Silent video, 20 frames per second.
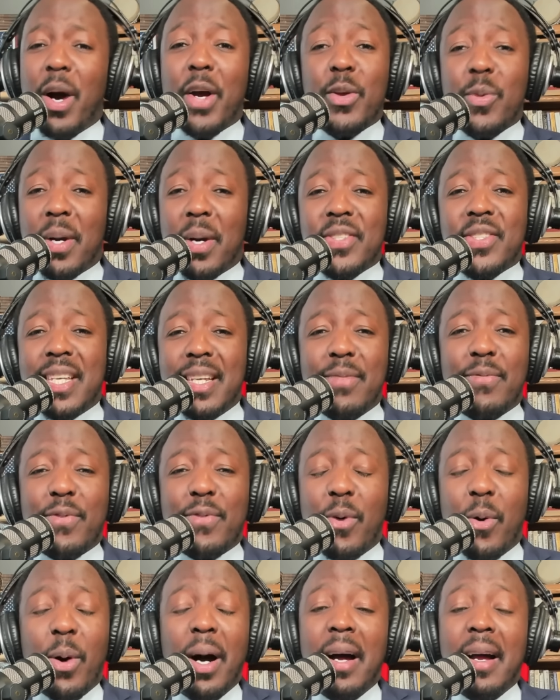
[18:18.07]
you asking
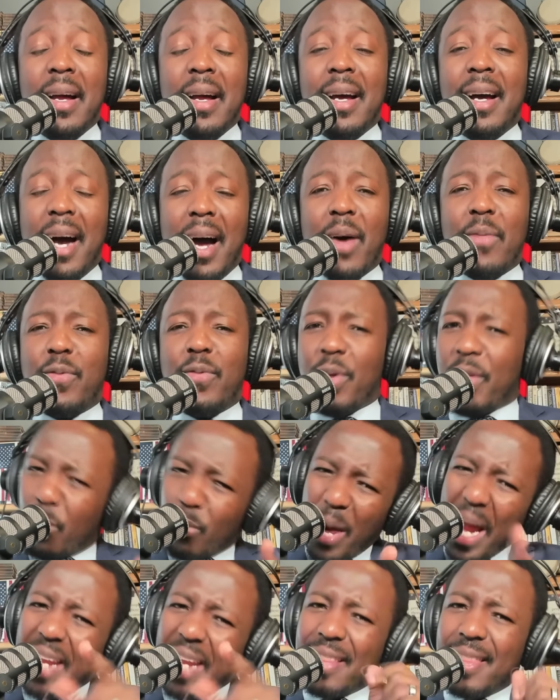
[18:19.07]
for the
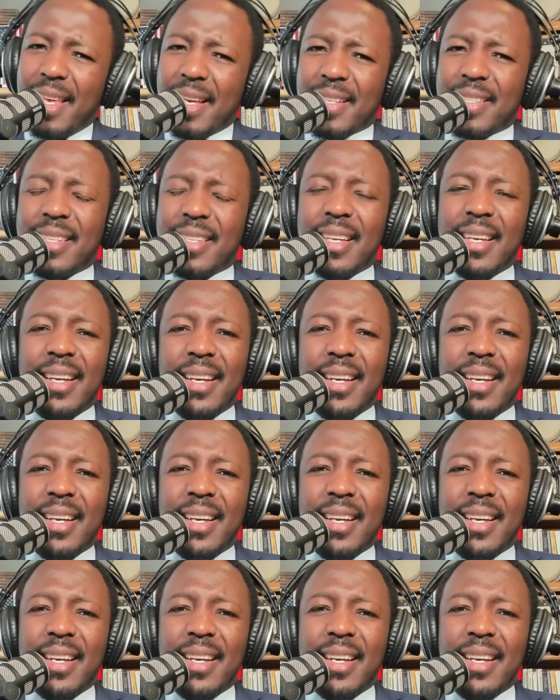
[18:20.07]
right things?